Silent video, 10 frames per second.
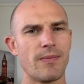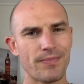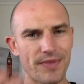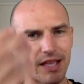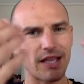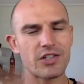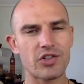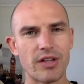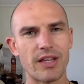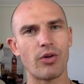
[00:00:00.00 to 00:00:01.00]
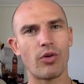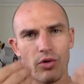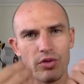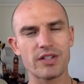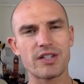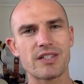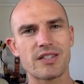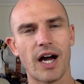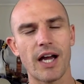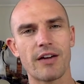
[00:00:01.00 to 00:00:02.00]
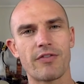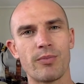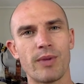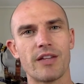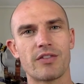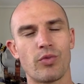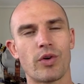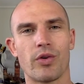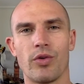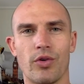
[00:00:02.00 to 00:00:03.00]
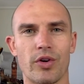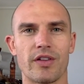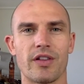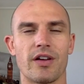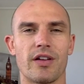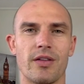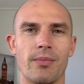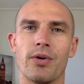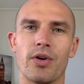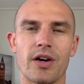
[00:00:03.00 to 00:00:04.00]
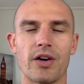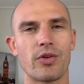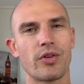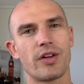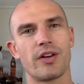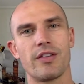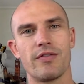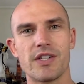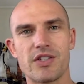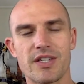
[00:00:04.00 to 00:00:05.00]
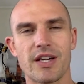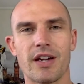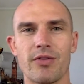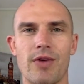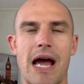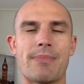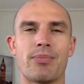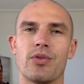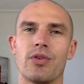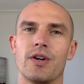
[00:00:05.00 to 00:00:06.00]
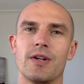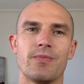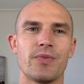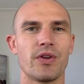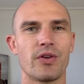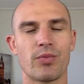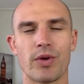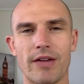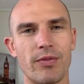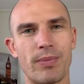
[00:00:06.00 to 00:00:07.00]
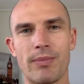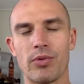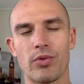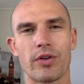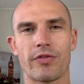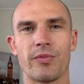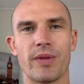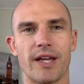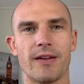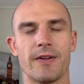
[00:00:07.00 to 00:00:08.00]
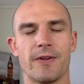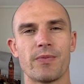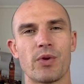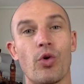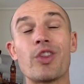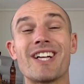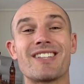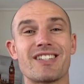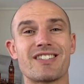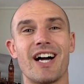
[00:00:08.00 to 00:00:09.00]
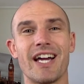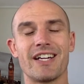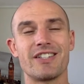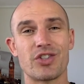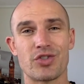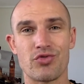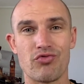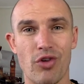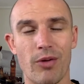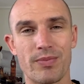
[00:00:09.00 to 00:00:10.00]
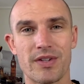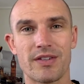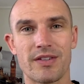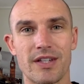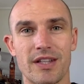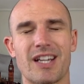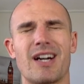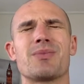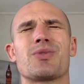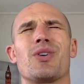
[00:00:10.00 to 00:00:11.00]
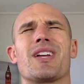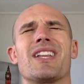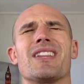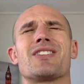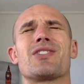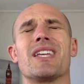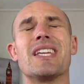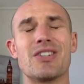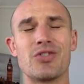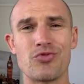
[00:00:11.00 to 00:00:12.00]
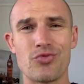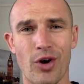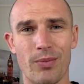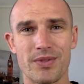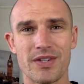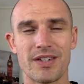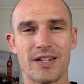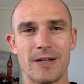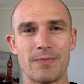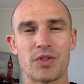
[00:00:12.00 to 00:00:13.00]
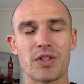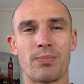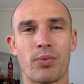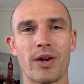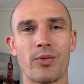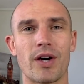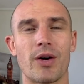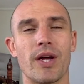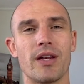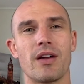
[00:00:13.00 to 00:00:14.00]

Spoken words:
literally all the desire for me to want to order the burger or the vegetarian wrap or, whatever people order from there, all that desire had just dropped. Like, I'm talking literally dropped to the point where I went,